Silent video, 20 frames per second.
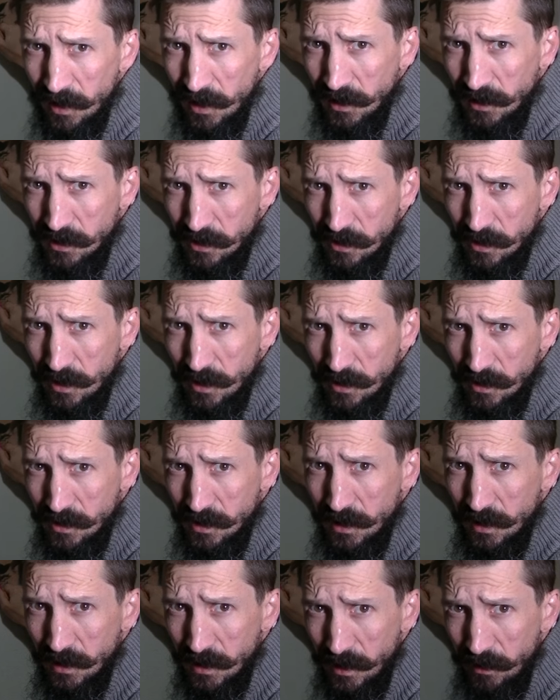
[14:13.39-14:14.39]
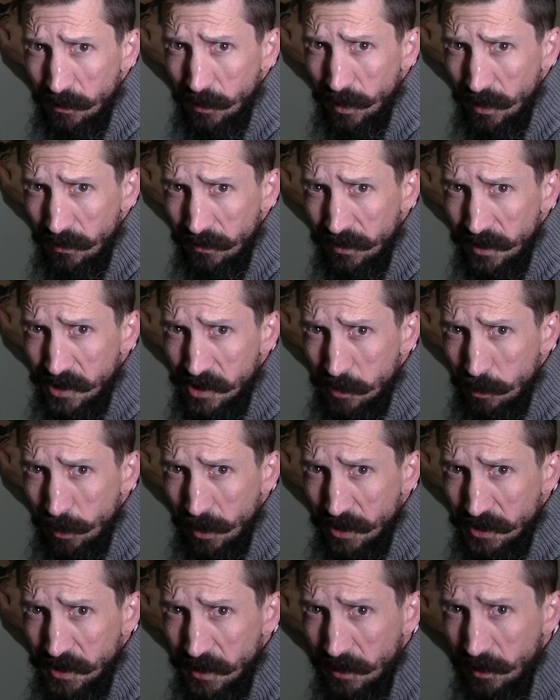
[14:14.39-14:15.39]
the disgusting level of this
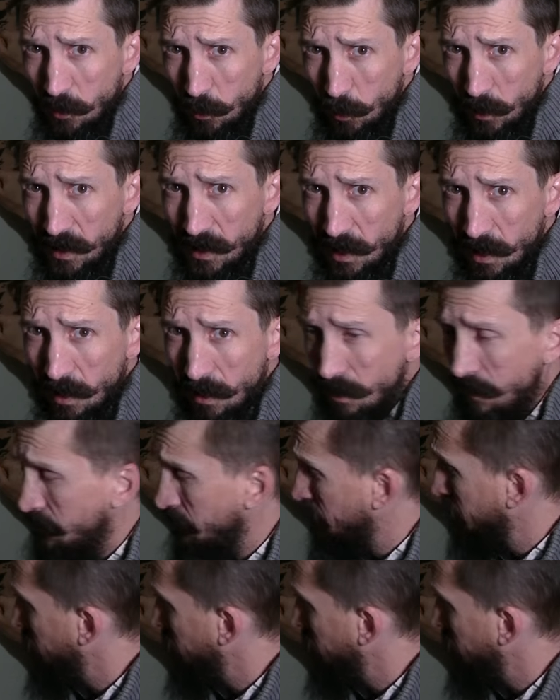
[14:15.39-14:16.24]
project, we are